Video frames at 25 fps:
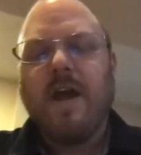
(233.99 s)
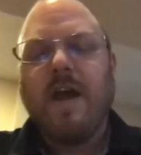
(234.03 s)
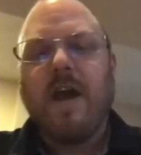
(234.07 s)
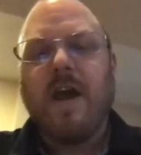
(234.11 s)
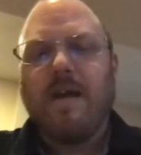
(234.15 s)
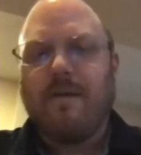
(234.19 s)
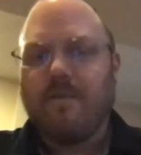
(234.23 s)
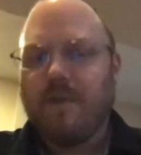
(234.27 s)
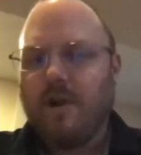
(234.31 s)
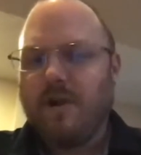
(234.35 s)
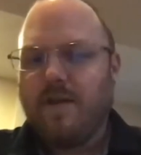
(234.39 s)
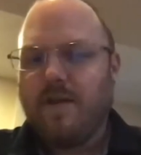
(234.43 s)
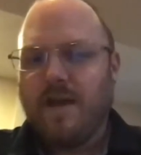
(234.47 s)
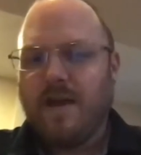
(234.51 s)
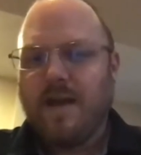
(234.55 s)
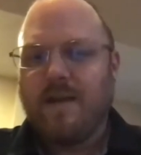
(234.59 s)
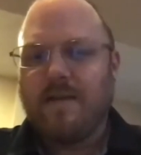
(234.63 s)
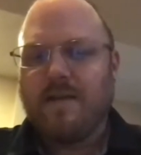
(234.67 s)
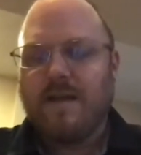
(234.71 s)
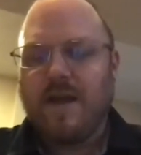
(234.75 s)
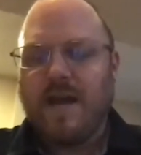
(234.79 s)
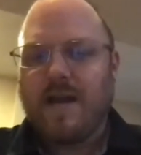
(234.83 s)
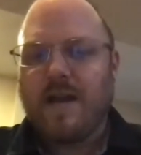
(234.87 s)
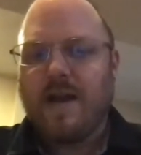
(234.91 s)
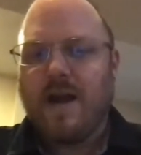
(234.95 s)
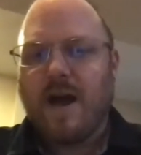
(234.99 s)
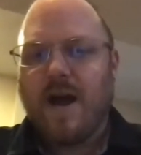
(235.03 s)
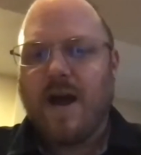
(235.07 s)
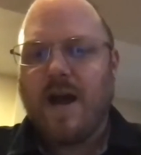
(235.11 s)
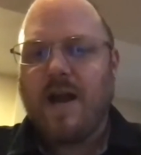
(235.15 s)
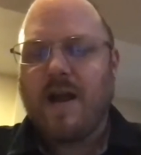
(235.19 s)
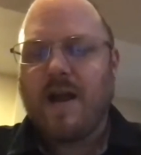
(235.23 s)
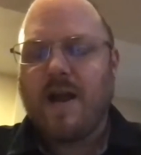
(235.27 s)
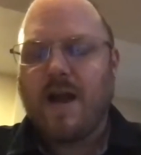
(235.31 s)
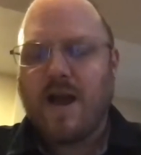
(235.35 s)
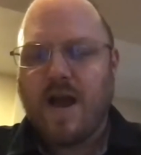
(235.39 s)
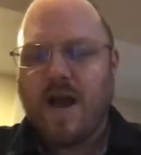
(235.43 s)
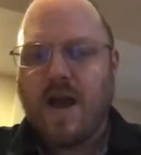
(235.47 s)
Everything that
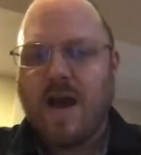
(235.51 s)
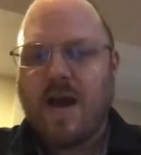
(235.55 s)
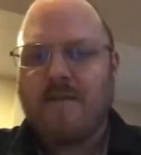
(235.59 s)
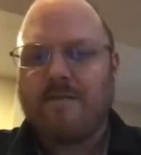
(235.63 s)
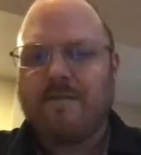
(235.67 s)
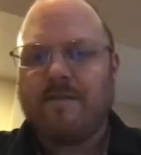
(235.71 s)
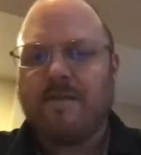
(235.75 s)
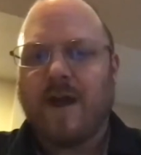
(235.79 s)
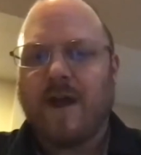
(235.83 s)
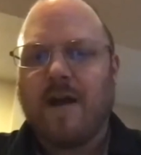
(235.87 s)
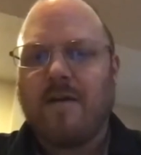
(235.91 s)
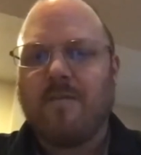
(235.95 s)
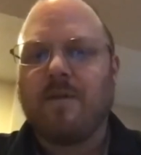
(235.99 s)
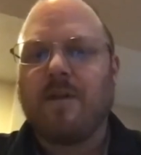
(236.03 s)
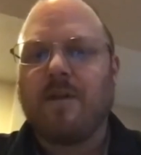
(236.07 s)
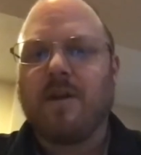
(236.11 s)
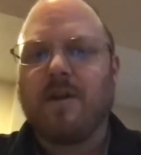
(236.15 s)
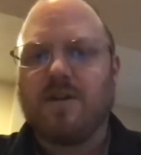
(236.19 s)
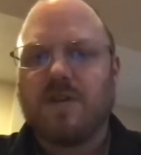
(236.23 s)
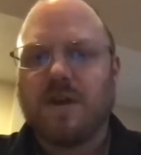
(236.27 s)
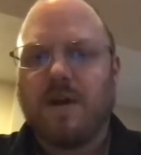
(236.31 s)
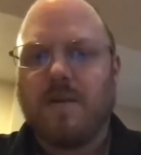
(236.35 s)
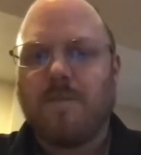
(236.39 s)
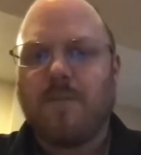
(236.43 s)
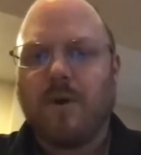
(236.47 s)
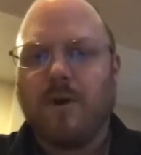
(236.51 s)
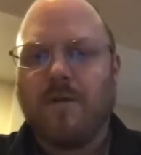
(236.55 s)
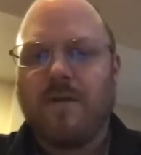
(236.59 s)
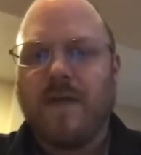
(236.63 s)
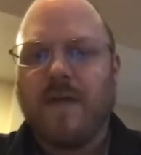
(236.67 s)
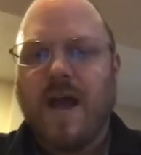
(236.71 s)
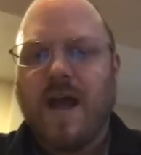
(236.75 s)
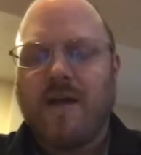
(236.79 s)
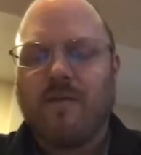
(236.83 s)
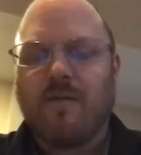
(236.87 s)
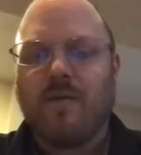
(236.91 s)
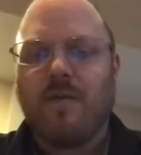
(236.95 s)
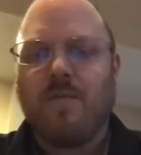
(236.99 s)
I have, I'm going to dump on
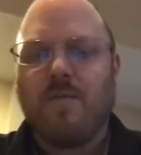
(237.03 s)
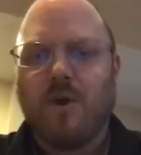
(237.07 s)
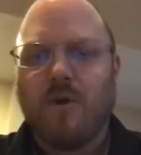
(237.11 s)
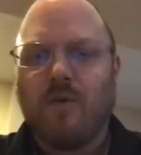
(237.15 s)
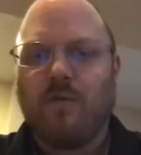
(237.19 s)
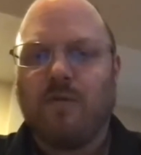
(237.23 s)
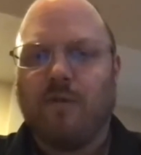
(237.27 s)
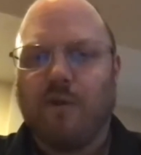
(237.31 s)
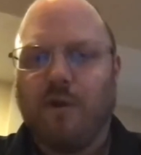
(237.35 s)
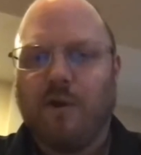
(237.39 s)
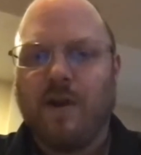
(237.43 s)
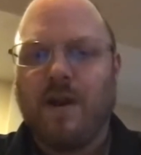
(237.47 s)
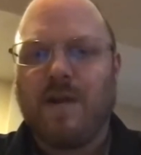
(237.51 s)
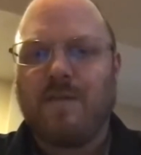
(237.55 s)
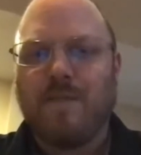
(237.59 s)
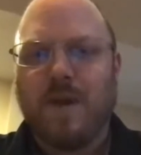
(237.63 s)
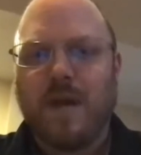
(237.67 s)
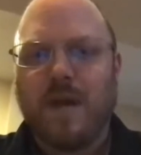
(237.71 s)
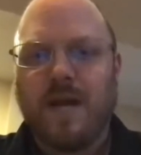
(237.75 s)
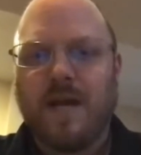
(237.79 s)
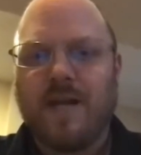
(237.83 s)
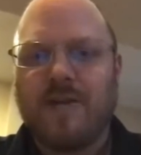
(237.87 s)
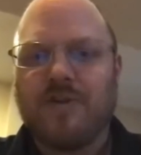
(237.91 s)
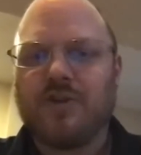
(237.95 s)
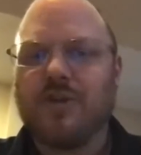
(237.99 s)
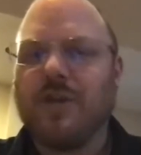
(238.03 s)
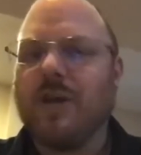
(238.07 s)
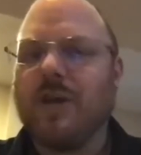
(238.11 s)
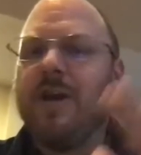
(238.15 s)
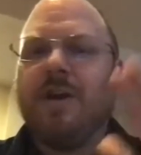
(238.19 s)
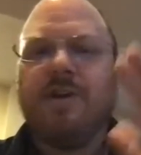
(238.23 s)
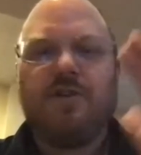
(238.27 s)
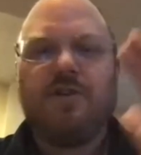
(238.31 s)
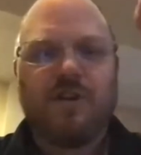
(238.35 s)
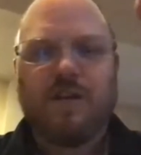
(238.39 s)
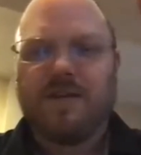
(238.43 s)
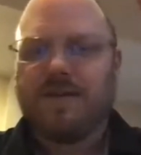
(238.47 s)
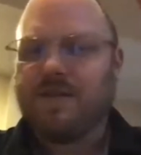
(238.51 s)
that remote learning page
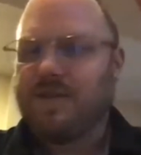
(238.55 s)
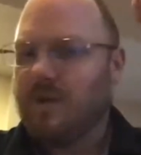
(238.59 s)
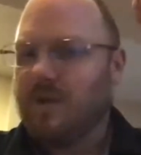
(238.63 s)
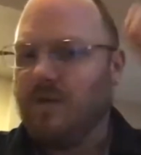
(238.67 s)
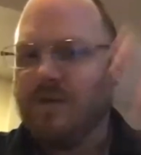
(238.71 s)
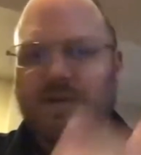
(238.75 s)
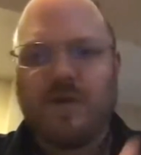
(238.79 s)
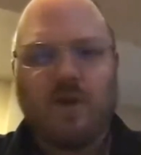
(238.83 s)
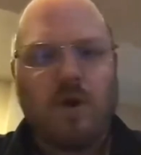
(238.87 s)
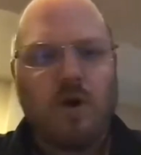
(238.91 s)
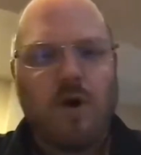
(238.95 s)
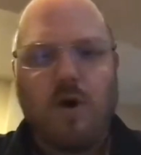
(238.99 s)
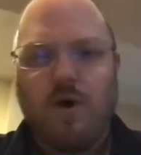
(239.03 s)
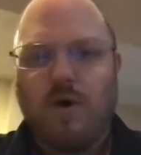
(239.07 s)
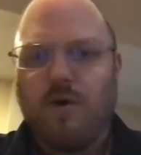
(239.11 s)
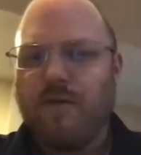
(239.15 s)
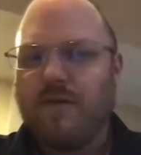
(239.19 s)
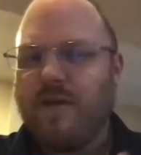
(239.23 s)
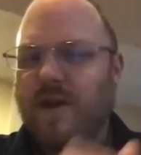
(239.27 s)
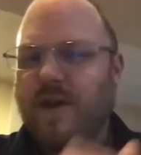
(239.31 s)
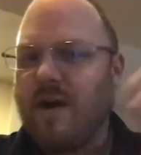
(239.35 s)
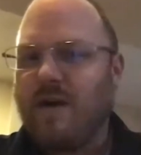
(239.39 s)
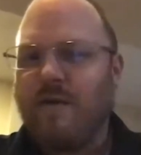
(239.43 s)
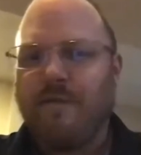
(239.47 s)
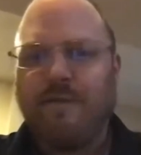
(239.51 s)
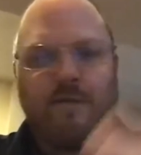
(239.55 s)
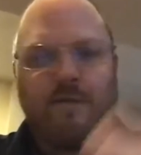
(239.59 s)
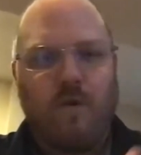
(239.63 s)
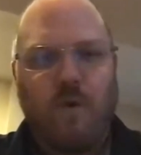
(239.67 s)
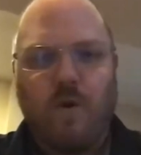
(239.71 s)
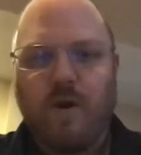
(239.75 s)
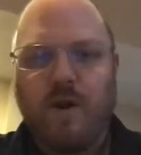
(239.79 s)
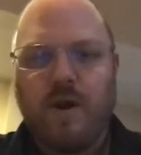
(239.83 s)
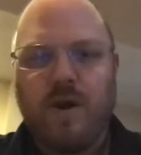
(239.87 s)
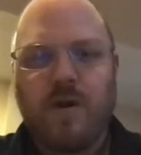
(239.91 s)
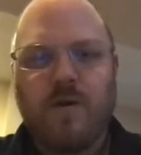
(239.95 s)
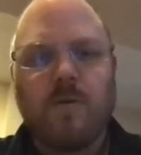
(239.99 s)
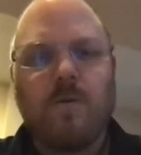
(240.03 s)
just so it's all there
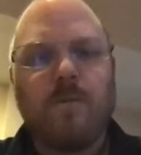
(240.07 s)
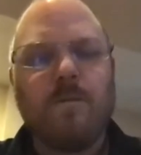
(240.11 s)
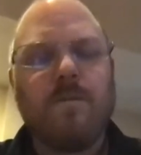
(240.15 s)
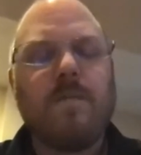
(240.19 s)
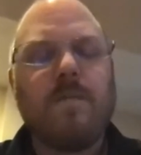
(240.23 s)
for you.